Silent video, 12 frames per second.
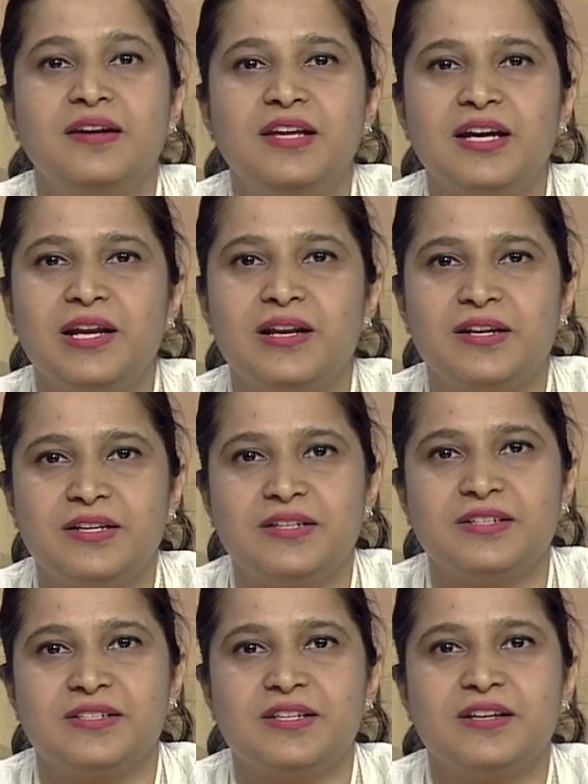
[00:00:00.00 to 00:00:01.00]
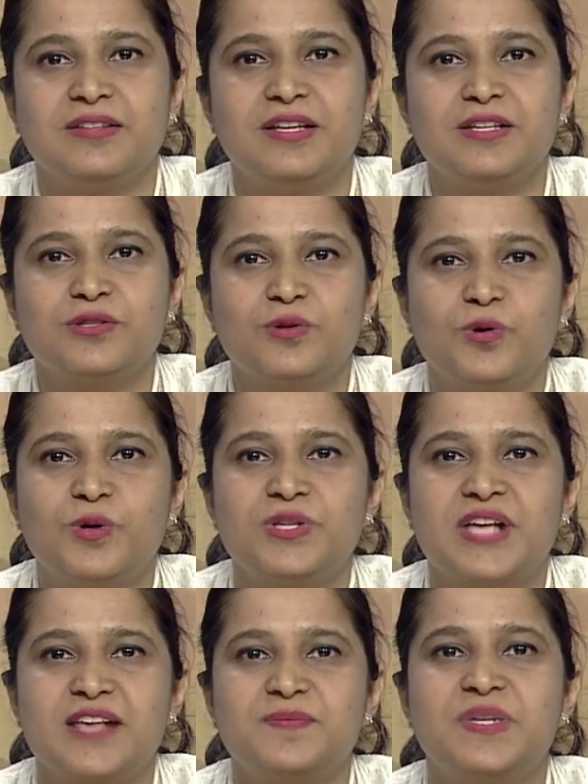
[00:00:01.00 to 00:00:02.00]
Dear learners, this
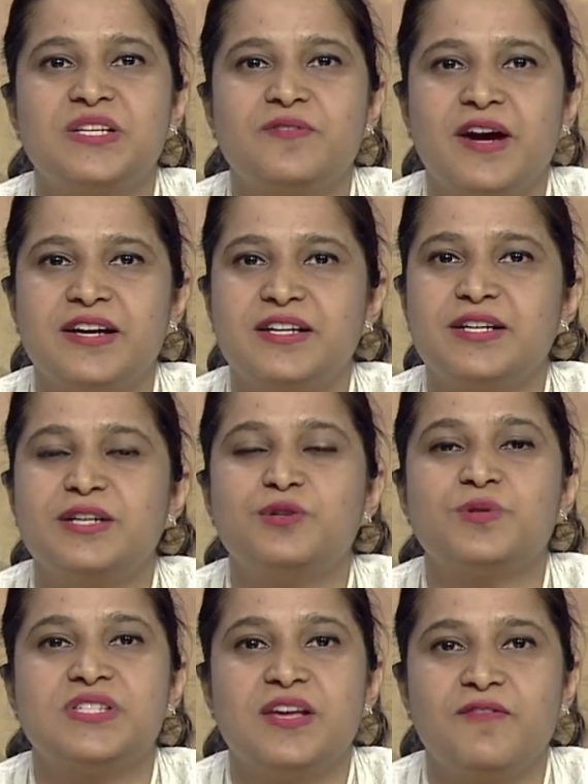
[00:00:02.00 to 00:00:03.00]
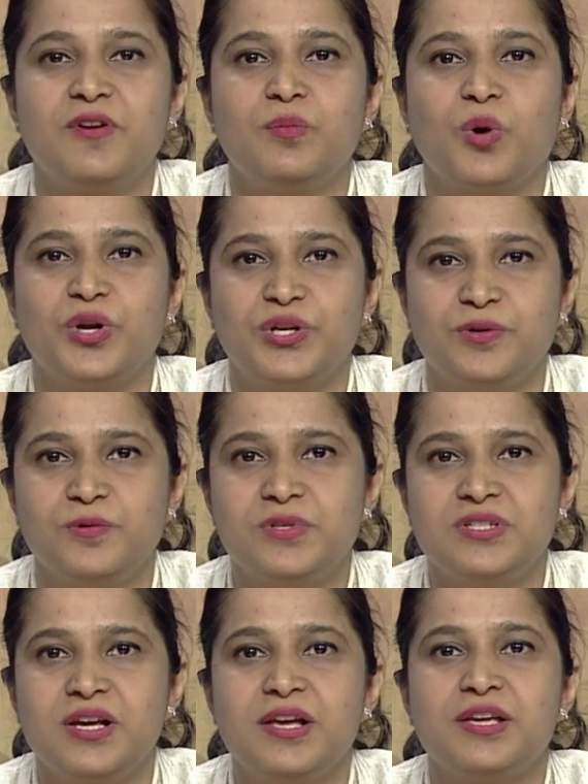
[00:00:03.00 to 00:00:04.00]
course has been divided into seven
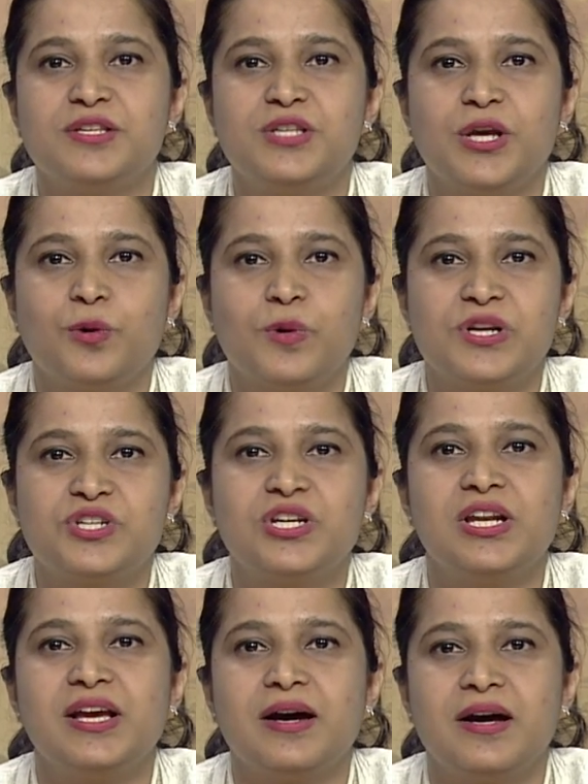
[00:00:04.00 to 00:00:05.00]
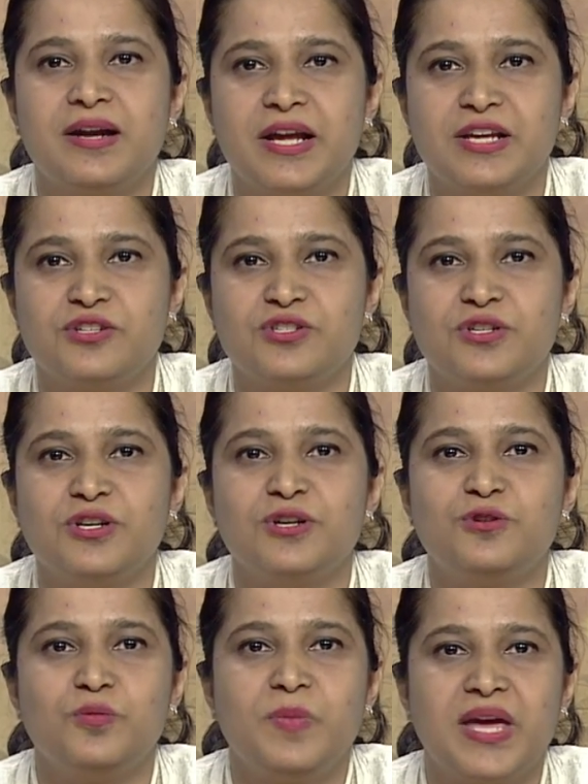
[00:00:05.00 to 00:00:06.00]
modules sequentially arranged
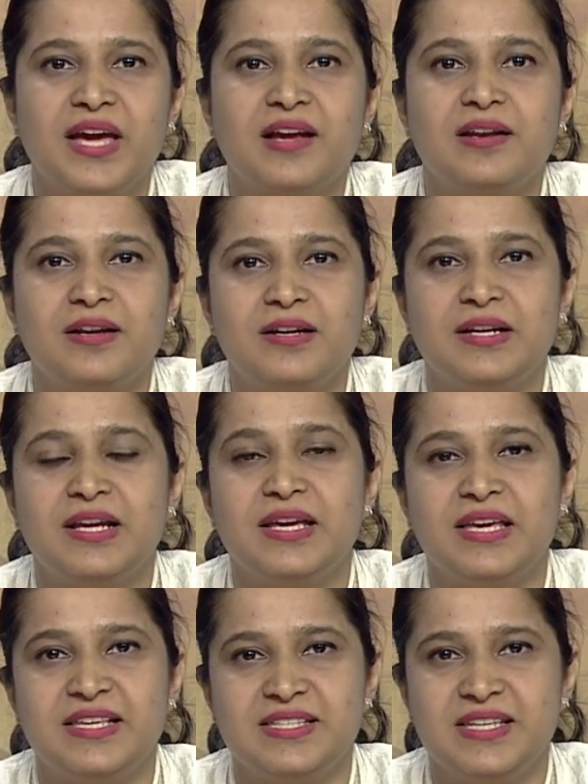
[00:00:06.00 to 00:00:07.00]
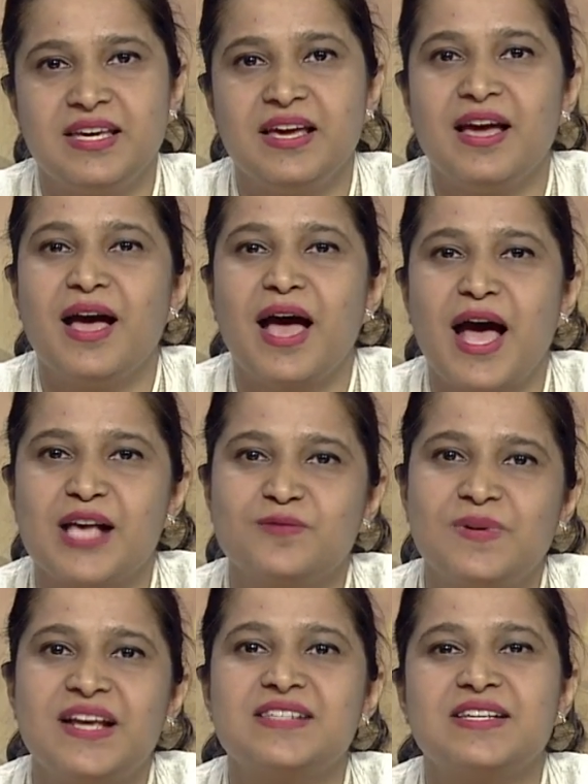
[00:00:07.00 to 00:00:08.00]
to make learning easy as
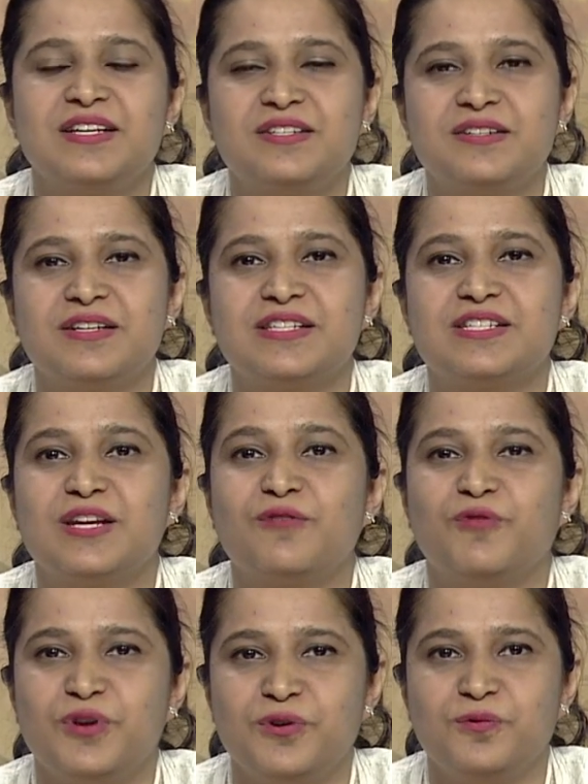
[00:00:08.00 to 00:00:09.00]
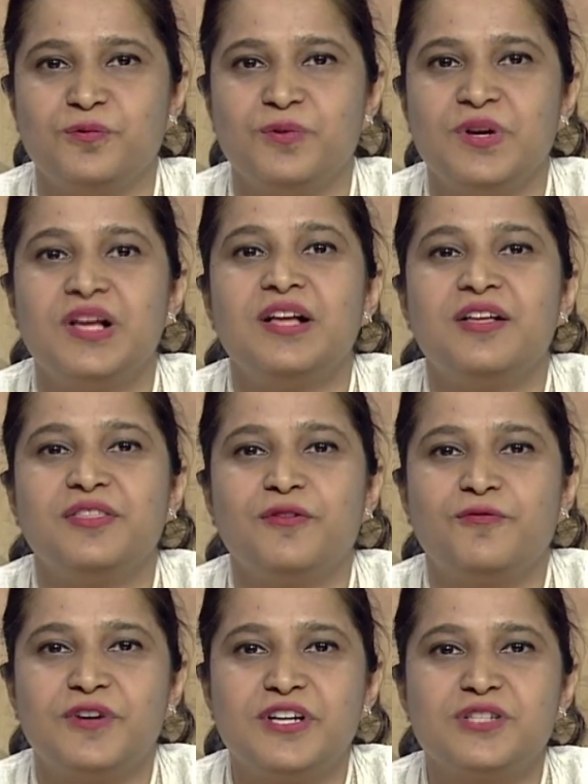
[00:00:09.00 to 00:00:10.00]
well as interesting for you.
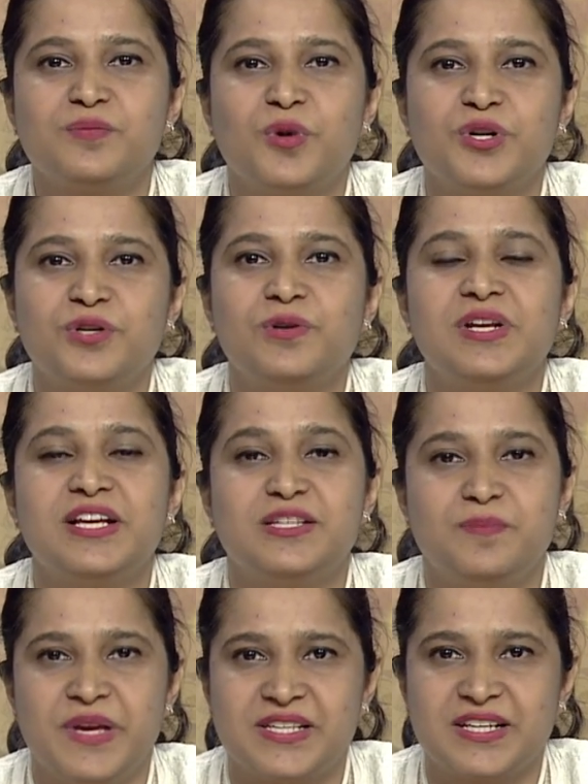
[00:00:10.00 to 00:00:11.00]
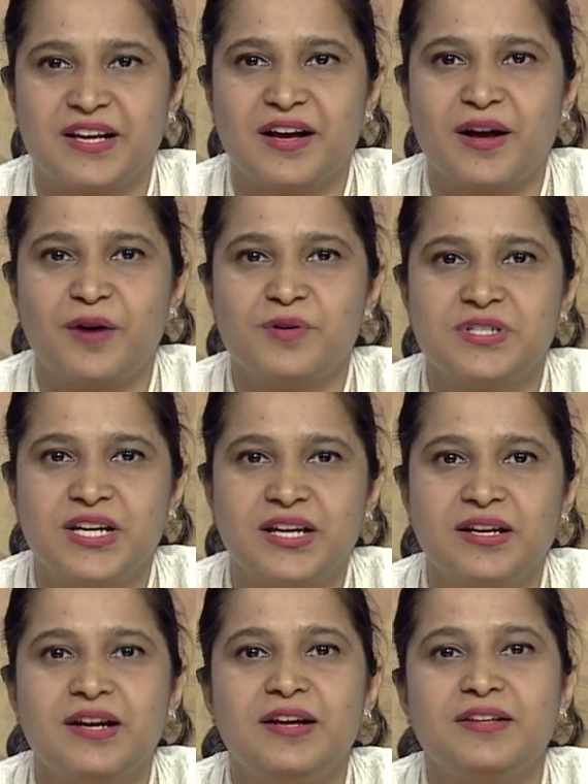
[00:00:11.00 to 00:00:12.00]
The first module is basic
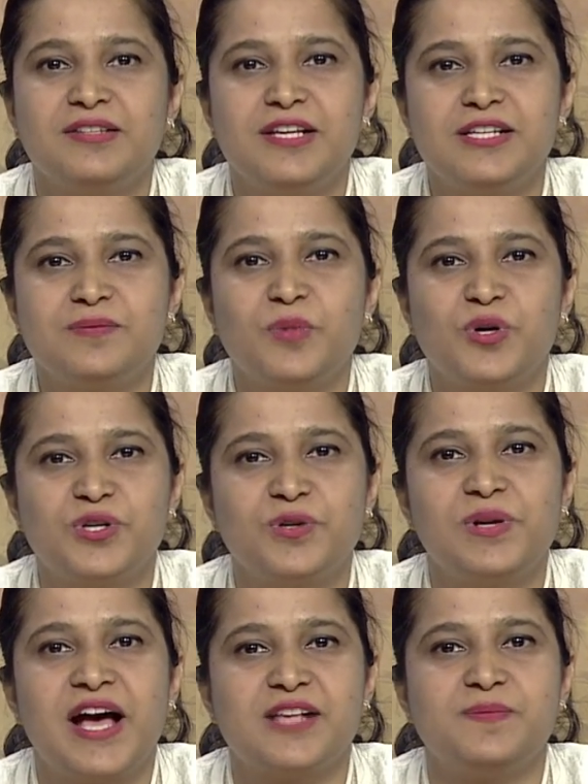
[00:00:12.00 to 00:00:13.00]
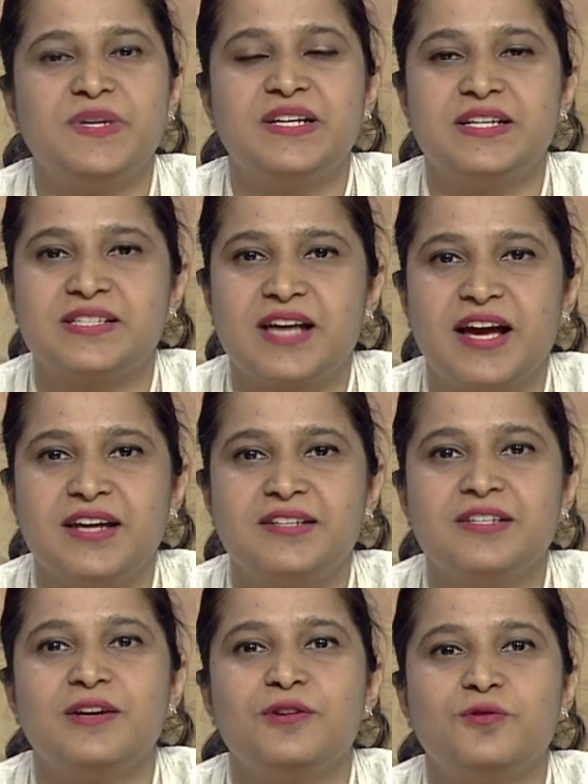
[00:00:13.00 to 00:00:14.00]
accounting. This module has been
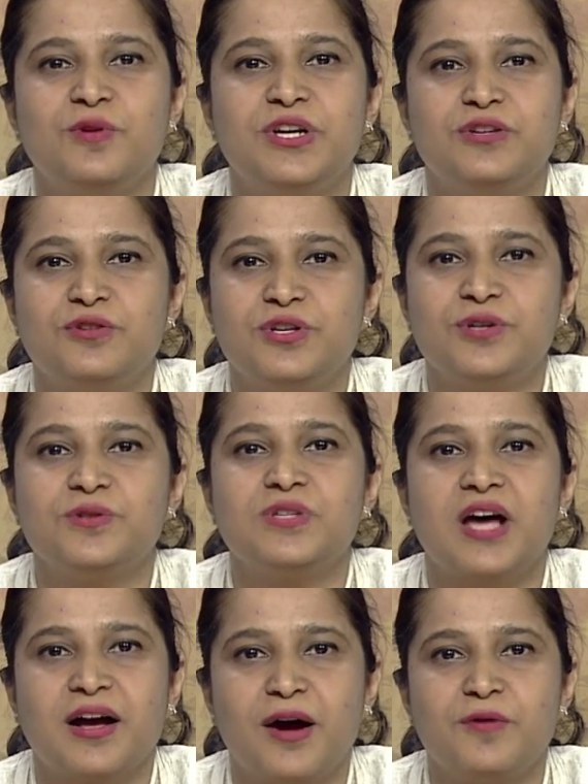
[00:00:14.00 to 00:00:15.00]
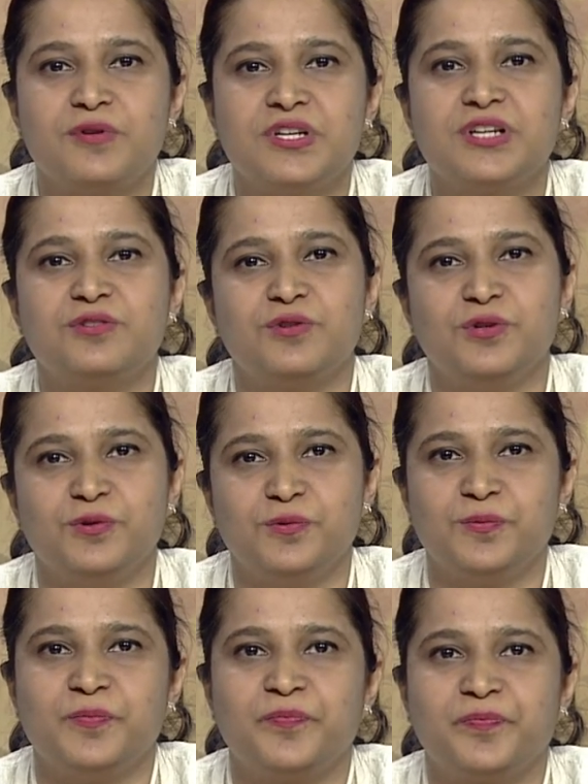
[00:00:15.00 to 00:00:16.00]
designed to introduce accounting to you.